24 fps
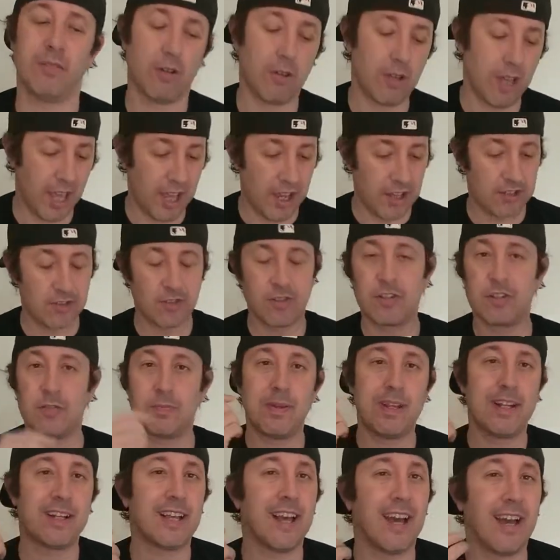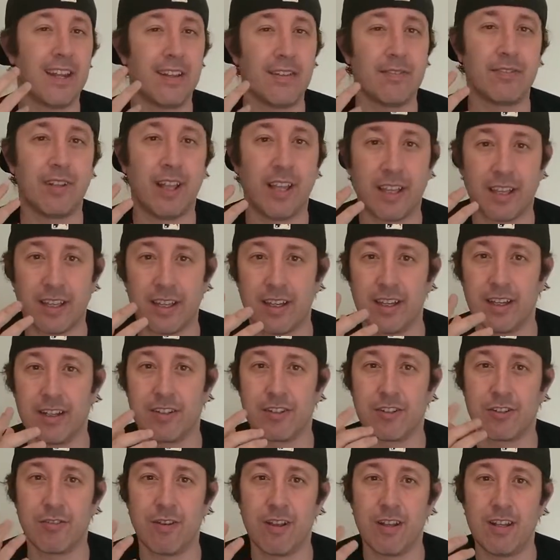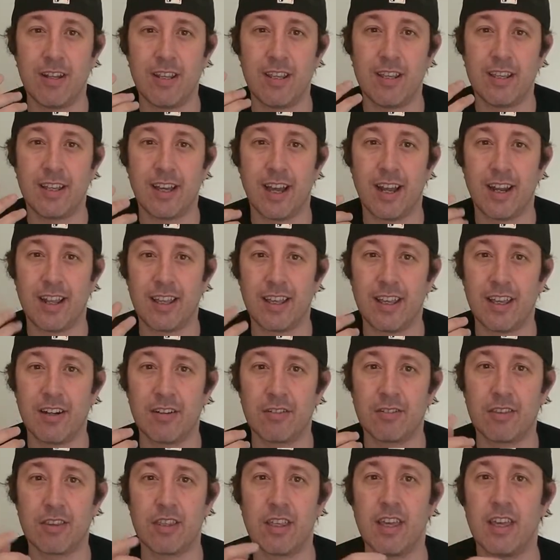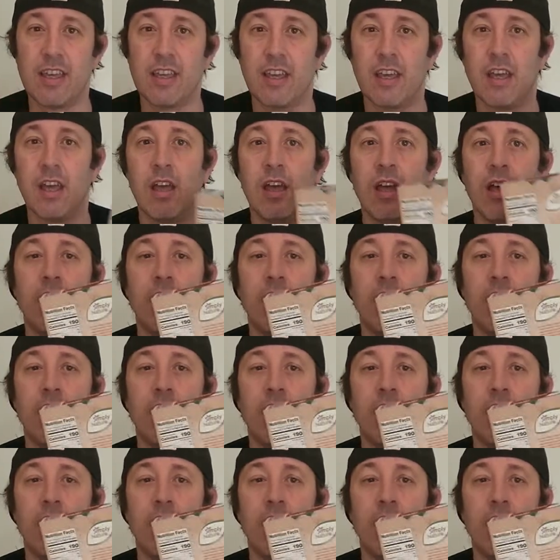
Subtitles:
Okay, so there's been kind of like a trendy kind of keto thing